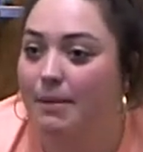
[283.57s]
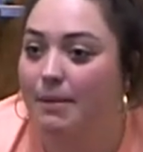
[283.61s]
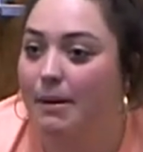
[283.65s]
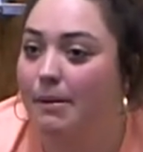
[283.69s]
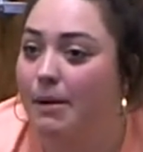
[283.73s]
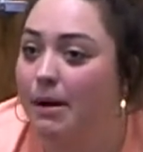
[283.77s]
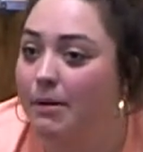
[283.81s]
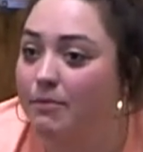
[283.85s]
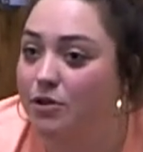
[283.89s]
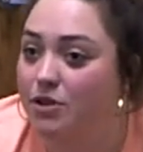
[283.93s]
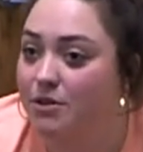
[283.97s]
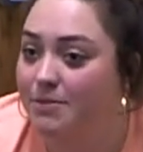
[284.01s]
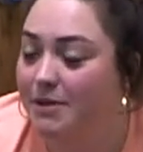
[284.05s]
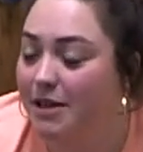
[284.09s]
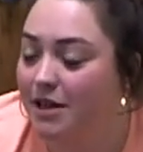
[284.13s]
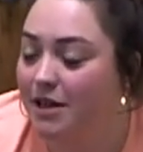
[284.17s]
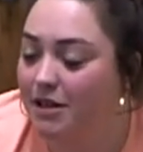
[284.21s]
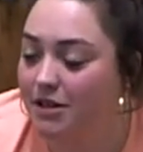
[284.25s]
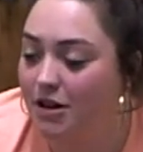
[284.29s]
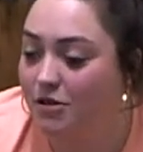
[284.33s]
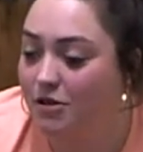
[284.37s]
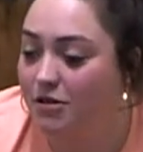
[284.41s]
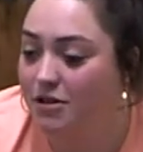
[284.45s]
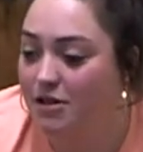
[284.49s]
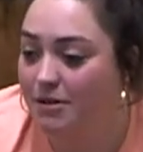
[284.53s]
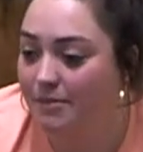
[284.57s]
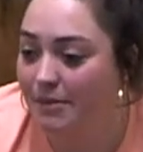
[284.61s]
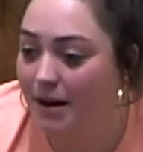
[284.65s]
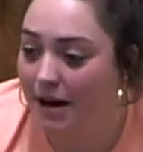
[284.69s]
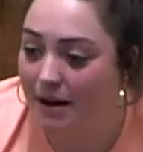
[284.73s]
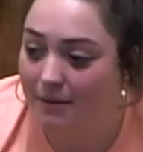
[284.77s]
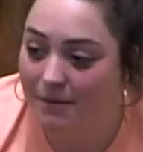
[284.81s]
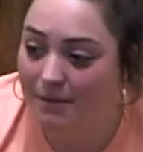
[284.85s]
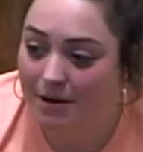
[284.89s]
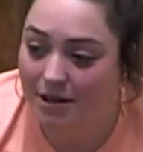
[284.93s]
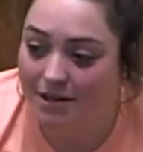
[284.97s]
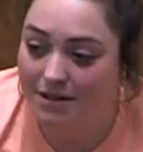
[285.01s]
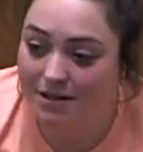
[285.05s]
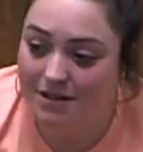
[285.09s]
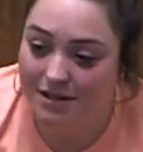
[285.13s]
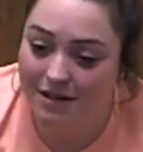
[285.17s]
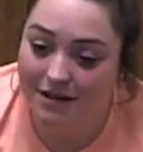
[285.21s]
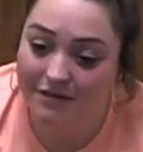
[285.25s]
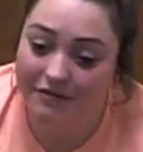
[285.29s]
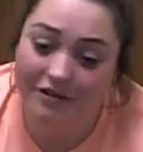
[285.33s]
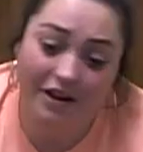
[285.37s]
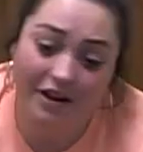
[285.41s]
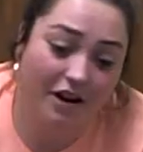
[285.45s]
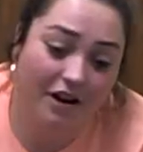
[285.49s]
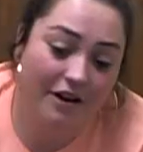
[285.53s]
My mom wants me to talk to somebody because
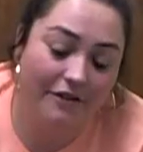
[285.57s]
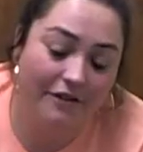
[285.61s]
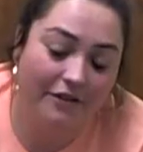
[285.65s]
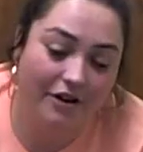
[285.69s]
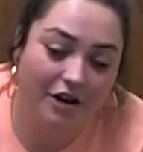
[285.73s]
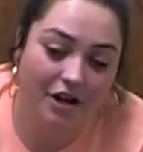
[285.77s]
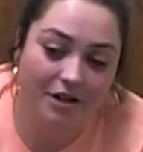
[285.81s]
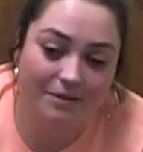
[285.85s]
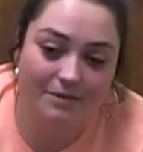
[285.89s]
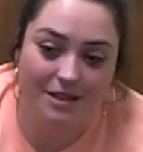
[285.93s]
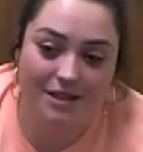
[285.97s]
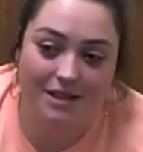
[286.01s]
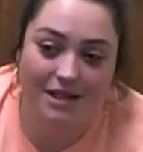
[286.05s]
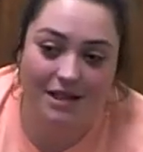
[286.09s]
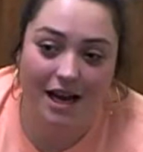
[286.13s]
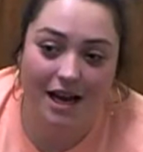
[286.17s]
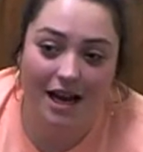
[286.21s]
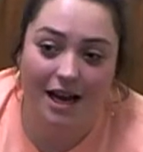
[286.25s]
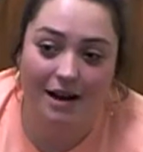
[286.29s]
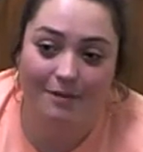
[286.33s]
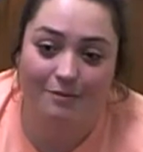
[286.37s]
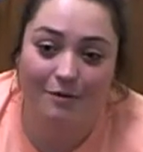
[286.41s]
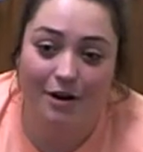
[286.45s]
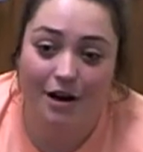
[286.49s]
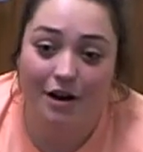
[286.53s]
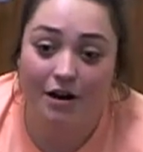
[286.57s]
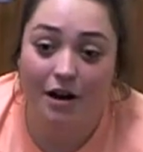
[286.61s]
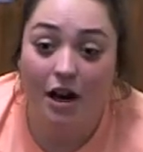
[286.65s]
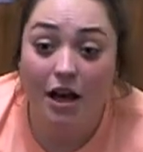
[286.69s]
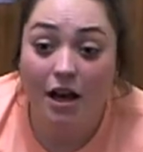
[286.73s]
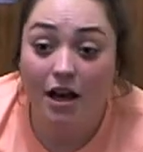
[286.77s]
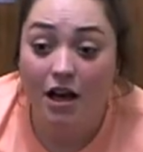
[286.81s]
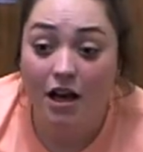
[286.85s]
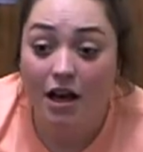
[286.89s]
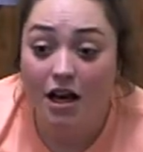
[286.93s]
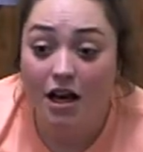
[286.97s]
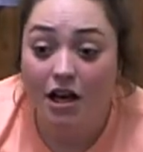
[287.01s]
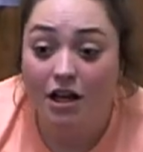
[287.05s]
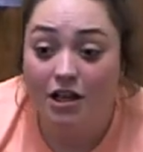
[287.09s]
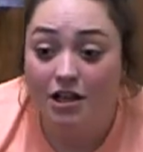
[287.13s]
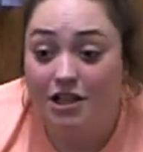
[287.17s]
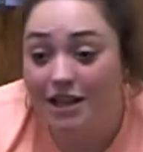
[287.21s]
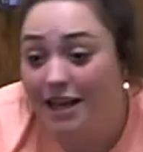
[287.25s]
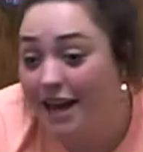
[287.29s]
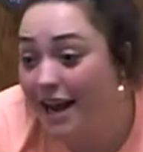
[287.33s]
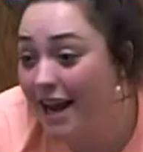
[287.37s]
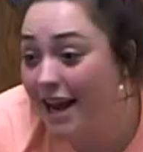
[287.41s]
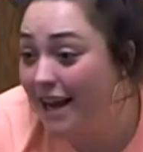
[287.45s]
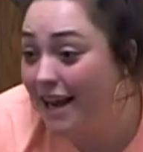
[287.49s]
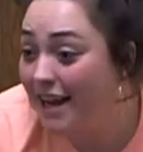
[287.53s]
if there ever comes a time where
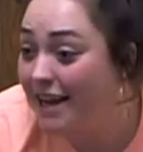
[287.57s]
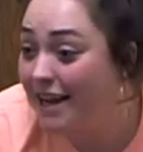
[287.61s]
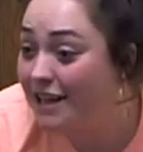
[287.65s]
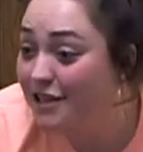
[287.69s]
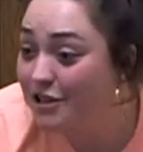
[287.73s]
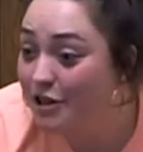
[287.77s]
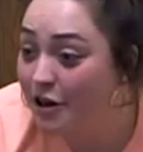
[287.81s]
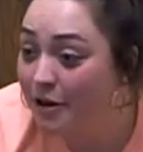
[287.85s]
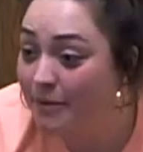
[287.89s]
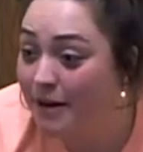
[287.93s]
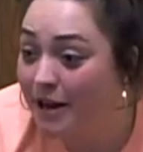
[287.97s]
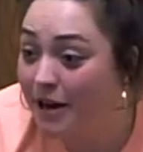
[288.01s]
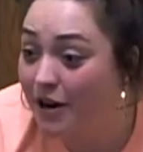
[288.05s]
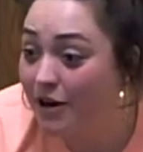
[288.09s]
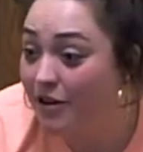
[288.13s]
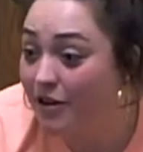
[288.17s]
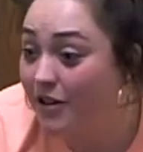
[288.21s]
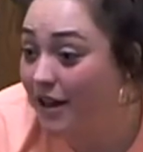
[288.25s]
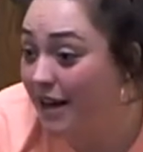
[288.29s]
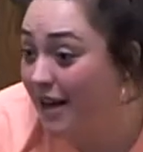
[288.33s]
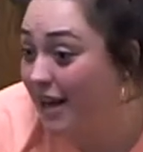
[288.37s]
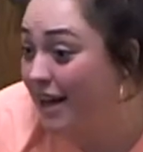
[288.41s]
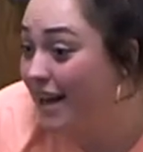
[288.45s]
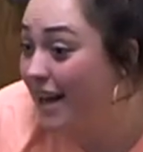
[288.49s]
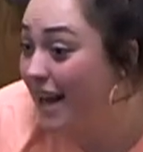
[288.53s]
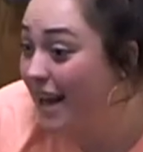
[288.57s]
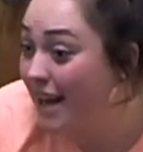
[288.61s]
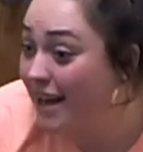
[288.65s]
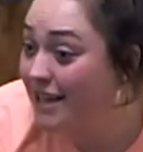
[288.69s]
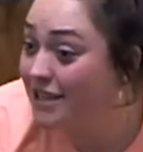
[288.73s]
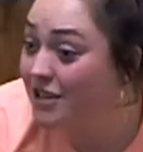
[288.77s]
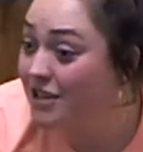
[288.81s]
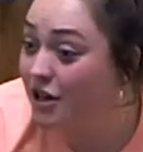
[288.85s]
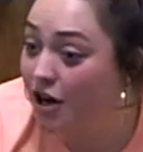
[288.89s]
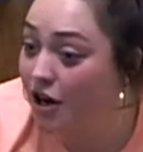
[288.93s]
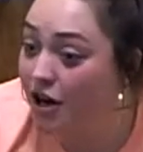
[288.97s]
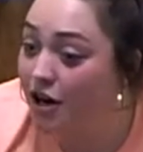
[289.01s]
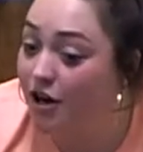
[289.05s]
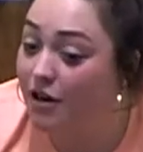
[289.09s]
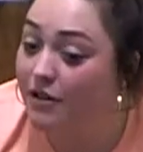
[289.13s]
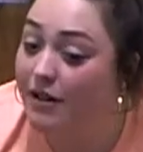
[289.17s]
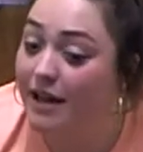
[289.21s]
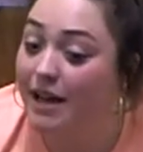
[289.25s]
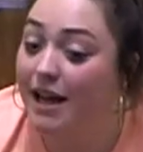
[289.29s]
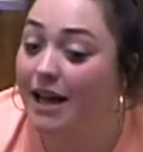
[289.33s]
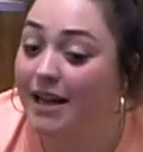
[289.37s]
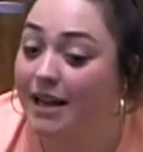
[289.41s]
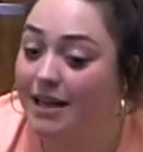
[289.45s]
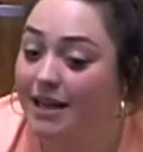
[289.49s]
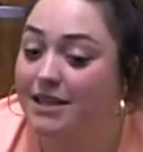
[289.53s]
she can't get to me or like I can't get to her,
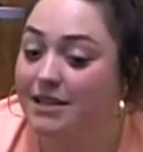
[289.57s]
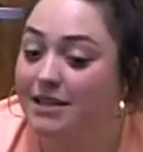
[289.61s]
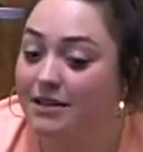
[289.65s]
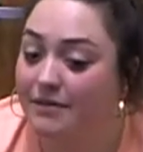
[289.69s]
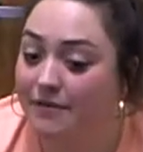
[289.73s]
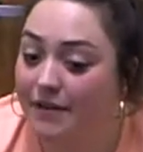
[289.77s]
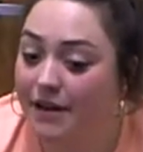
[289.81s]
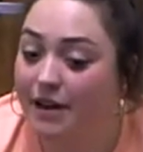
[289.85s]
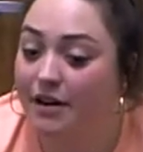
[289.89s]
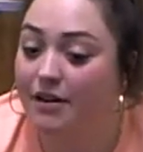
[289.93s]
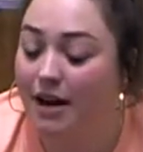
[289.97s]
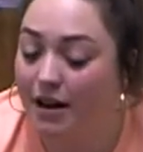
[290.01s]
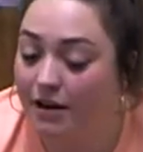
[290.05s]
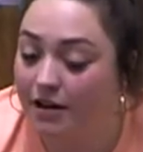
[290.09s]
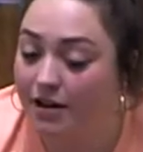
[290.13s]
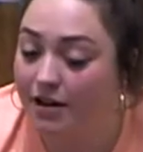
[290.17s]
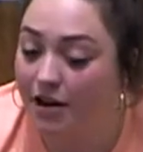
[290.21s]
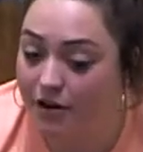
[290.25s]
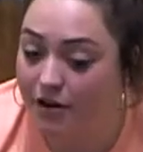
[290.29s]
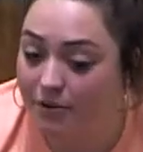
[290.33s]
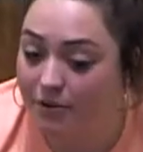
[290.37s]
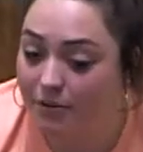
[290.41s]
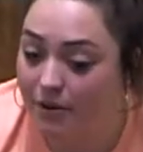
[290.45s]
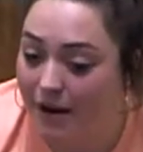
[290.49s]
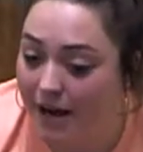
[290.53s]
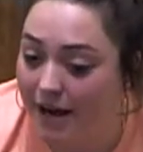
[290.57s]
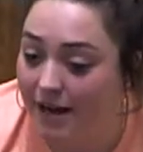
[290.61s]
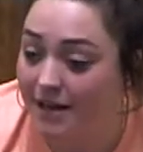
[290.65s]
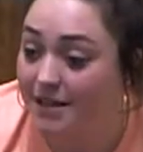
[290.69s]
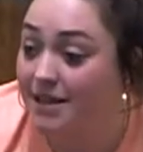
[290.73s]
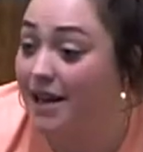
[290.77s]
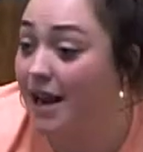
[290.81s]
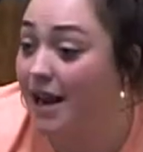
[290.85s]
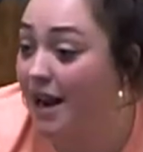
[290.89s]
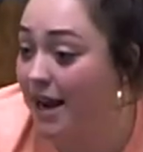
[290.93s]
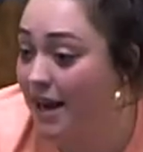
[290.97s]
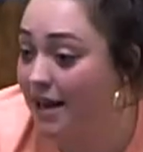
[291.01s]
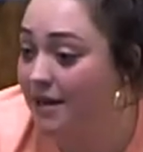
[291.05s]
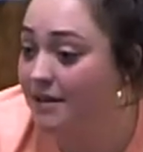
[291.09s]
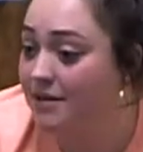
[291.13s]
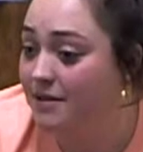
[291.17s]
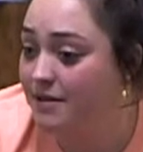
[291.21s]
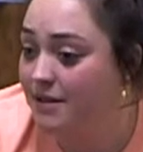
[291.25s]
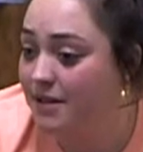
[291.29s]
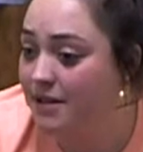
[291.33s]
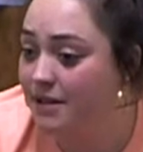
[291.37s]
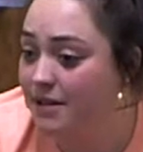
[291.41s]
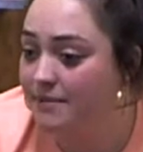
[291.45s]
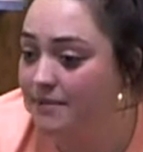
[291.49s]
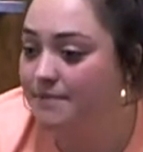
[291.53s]
like I need to figure out another way to
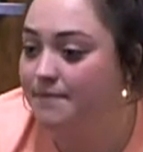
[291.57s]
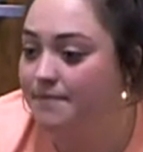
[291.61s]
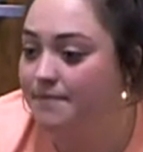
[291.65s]
handle it.